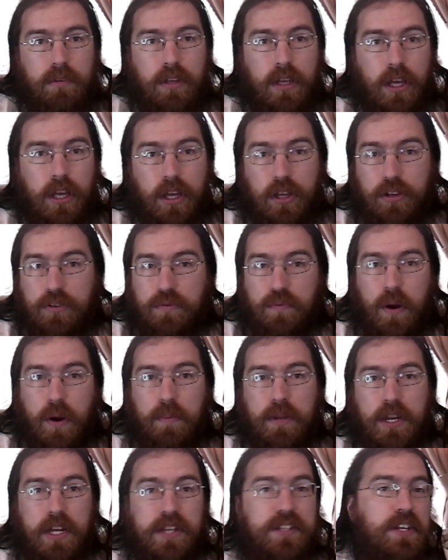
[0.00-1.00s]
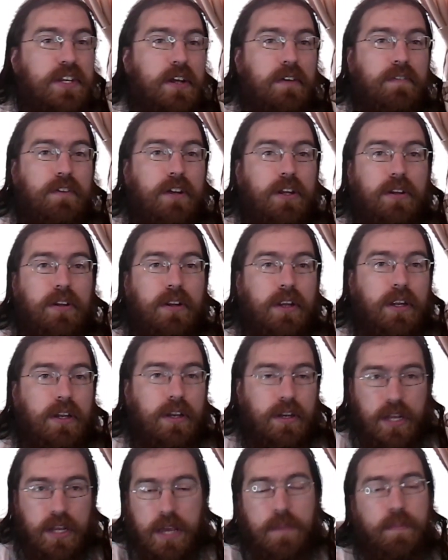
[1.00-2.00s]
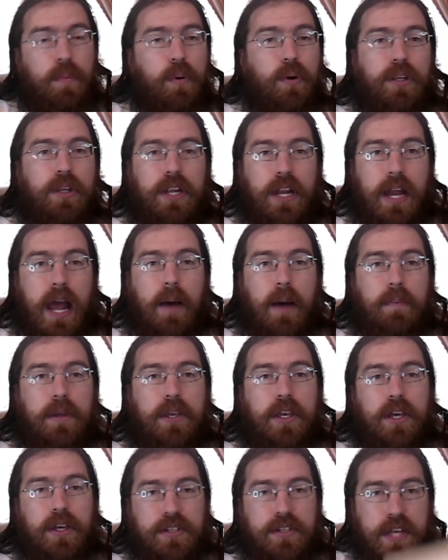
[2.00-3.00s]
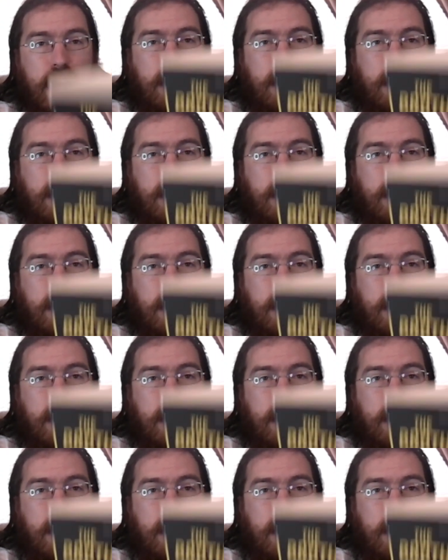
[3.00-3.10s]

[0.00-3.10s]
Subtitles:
is reminiscent of it? And then he pointed it out because